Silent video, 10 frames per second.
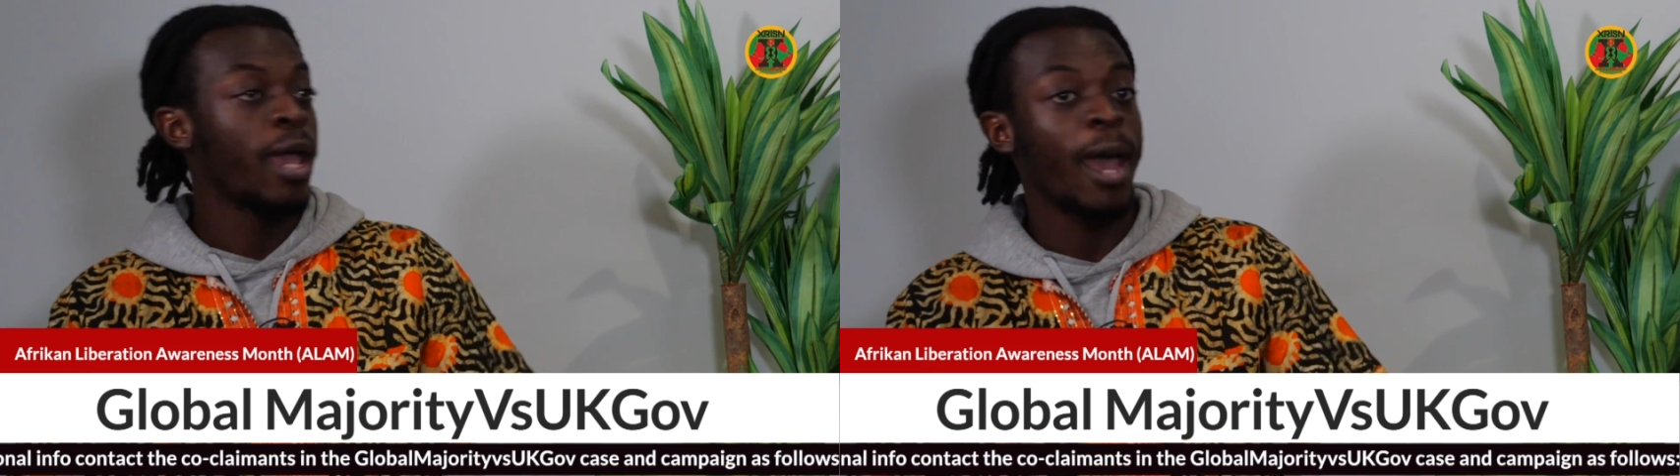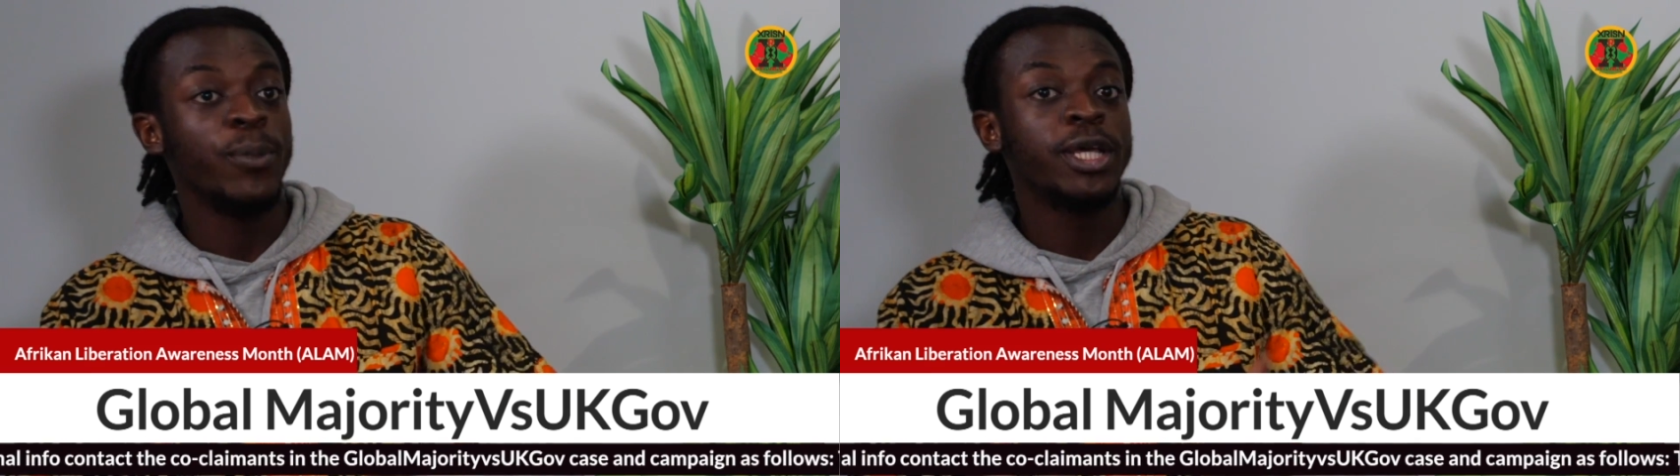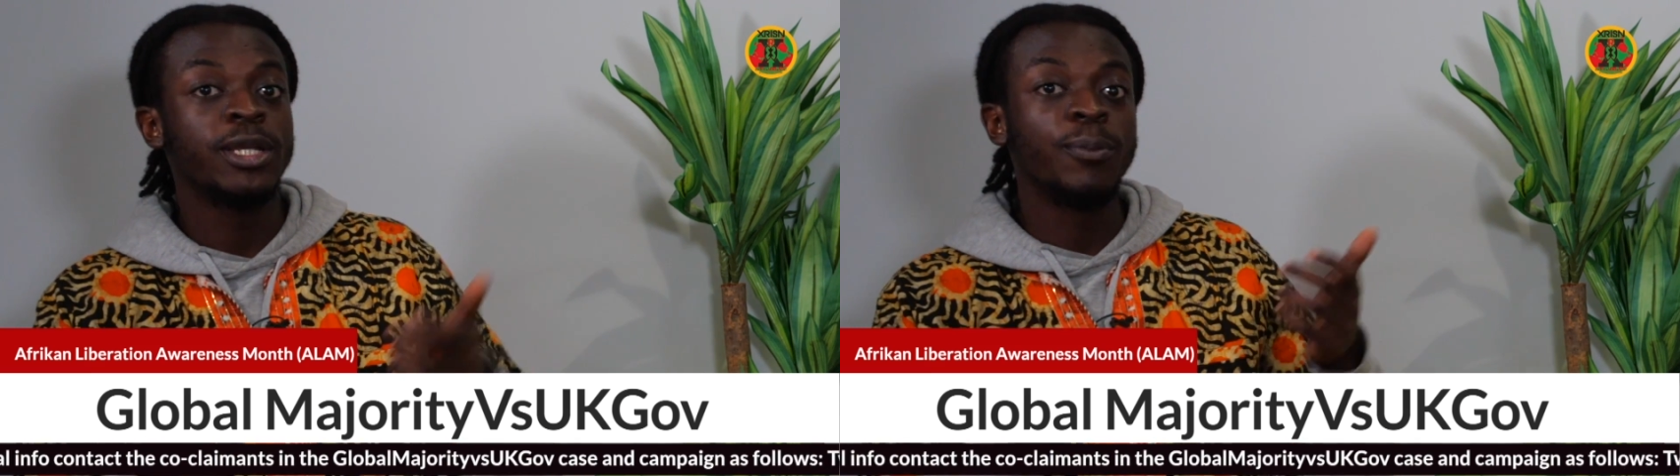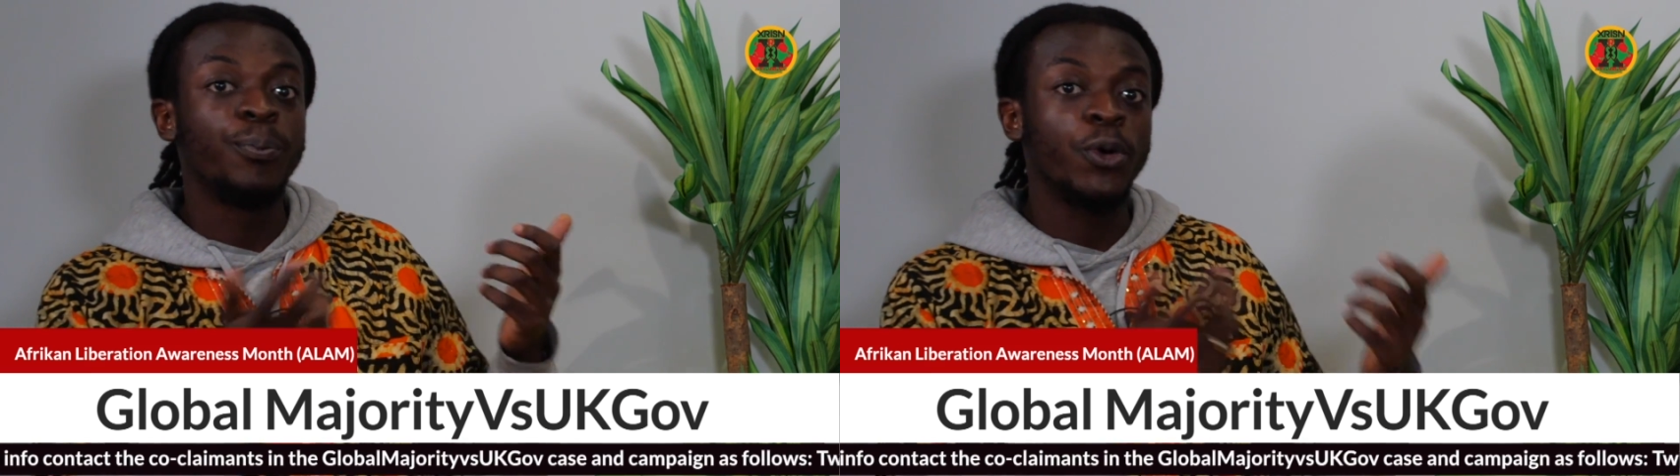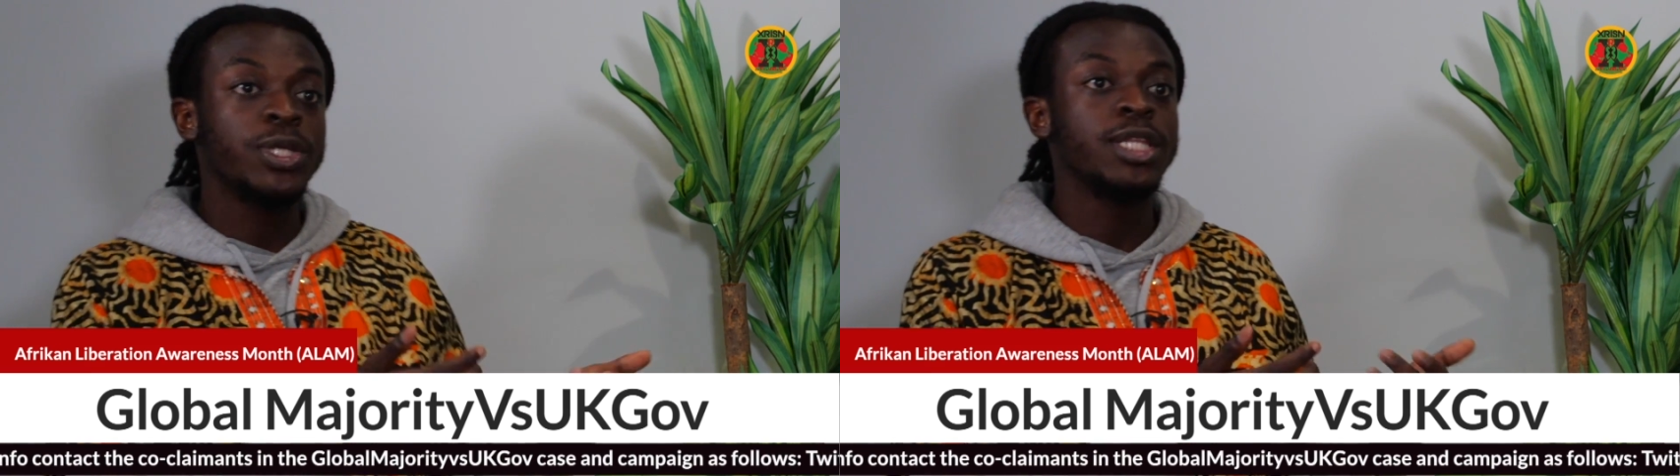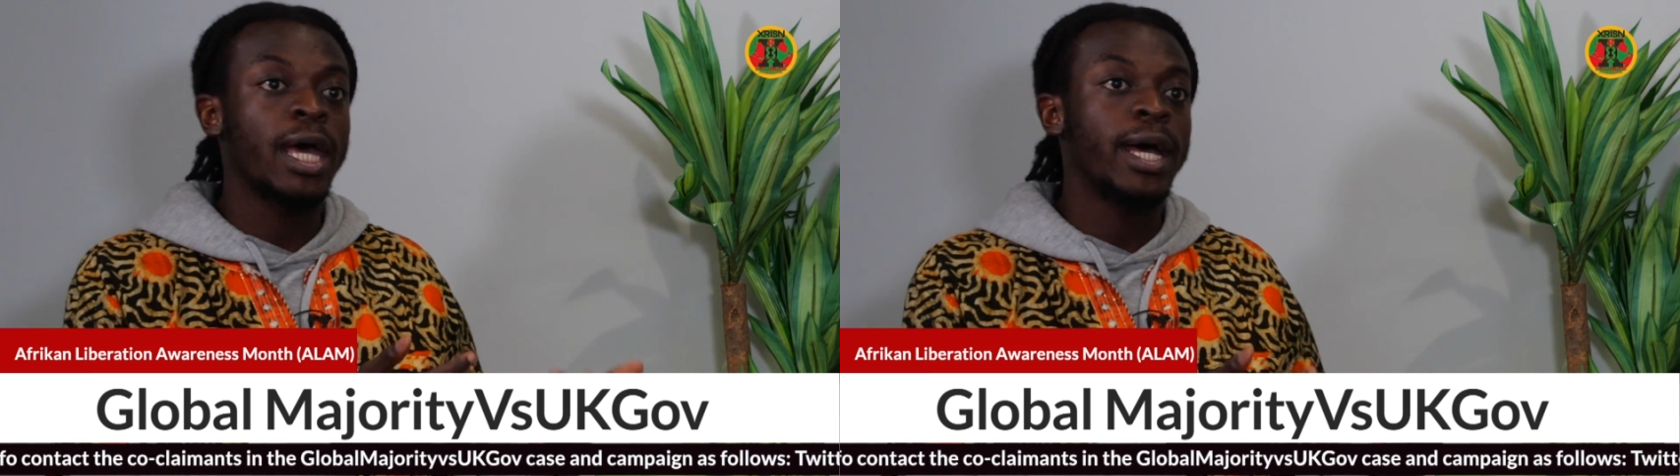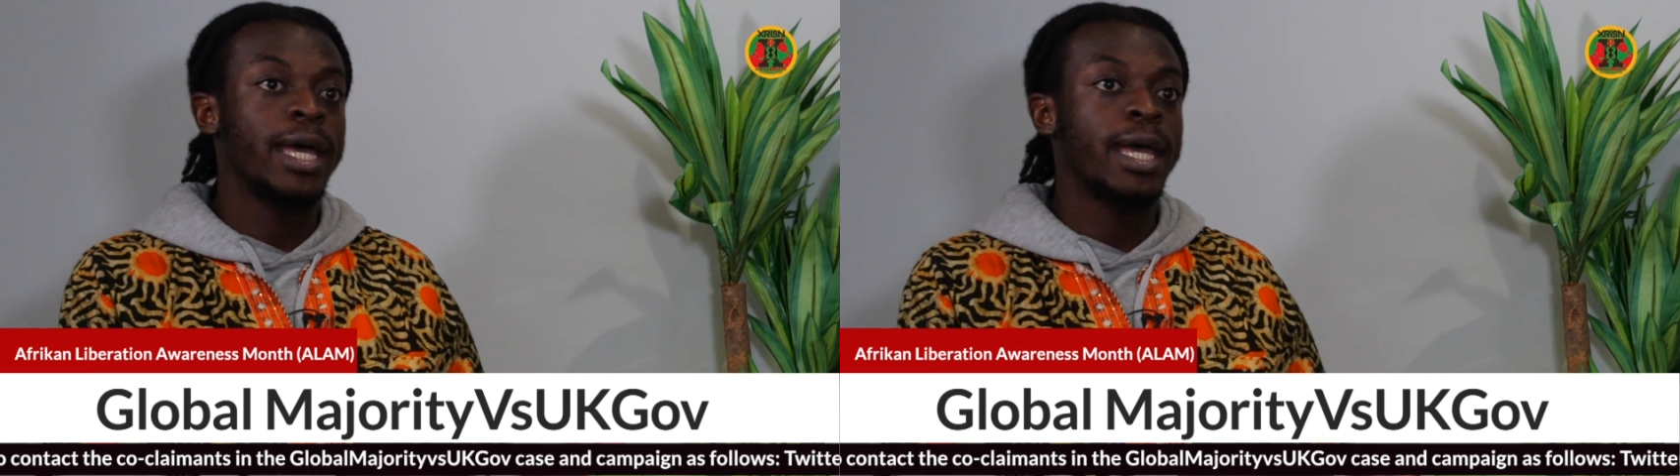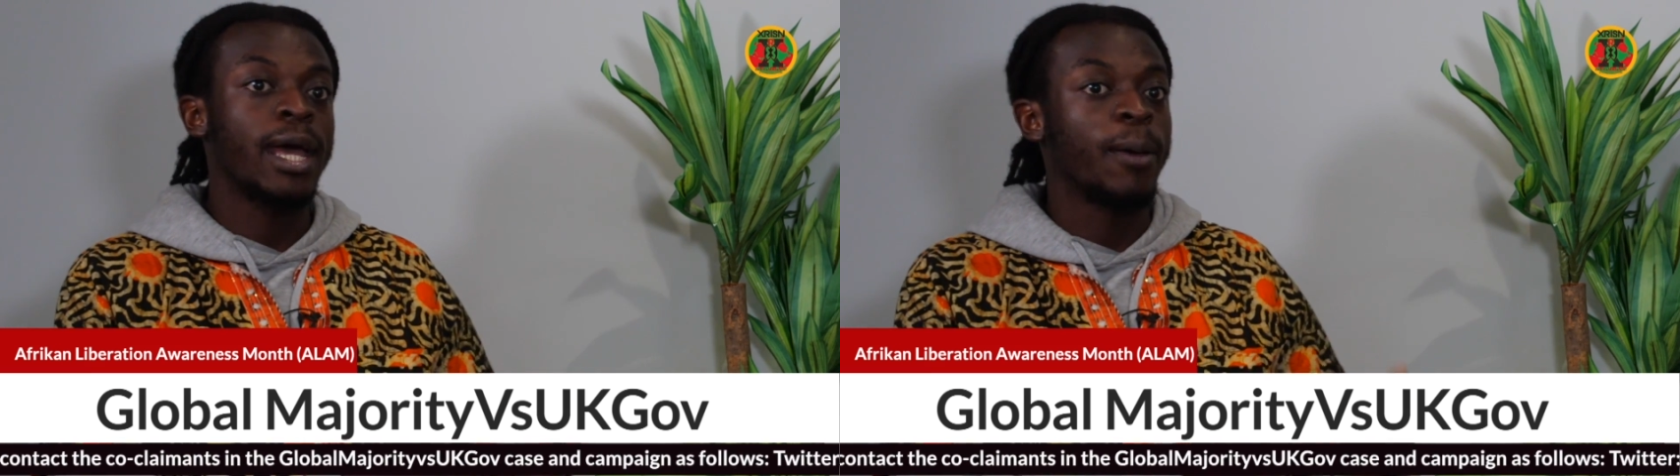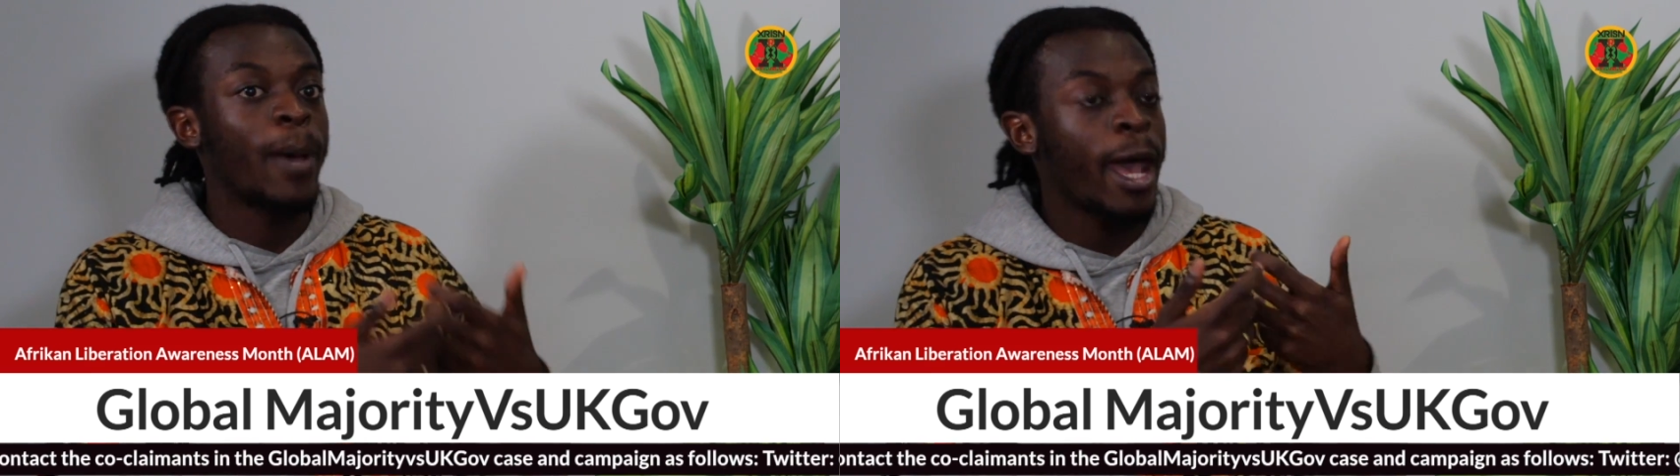and we can embody that